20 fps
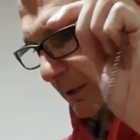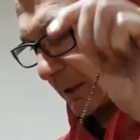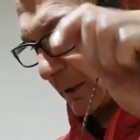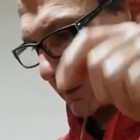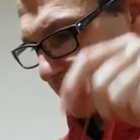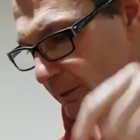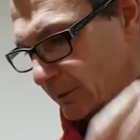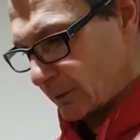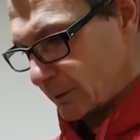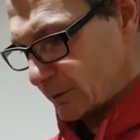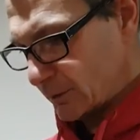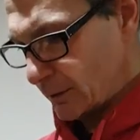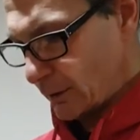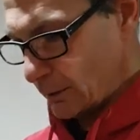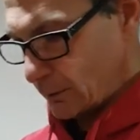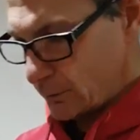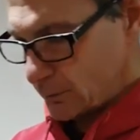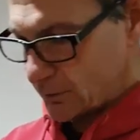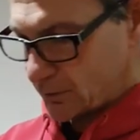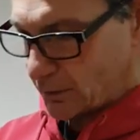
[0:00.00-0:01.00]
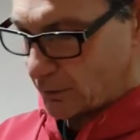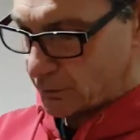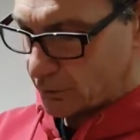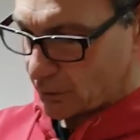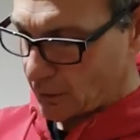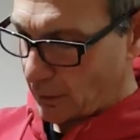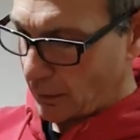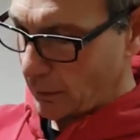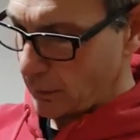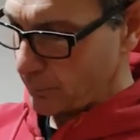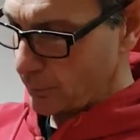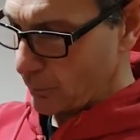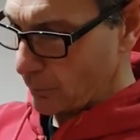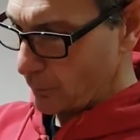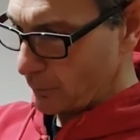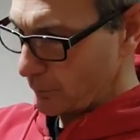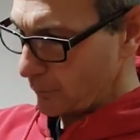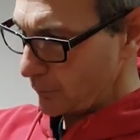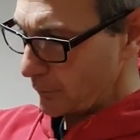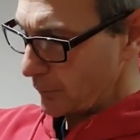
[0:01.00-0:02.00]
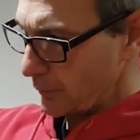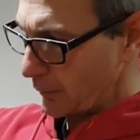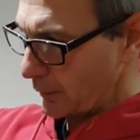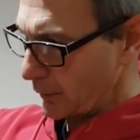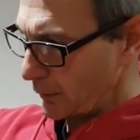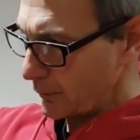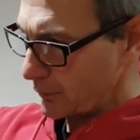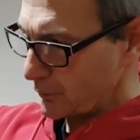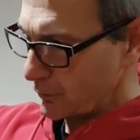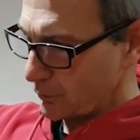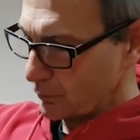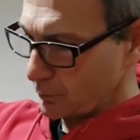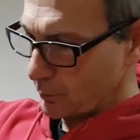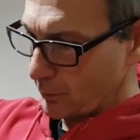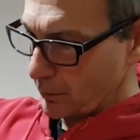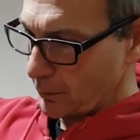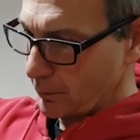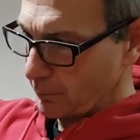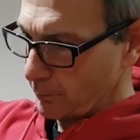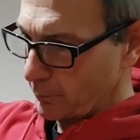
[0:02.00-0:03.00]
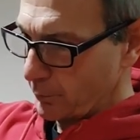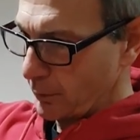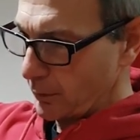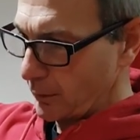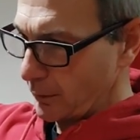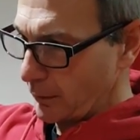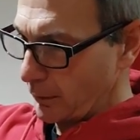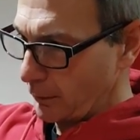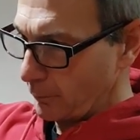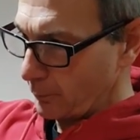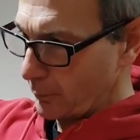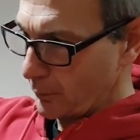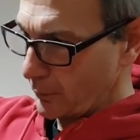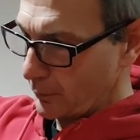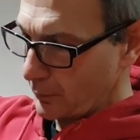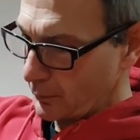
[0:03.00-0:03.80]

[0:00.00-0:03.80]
uh, there's no cinch cable, uh, so as one can pull it up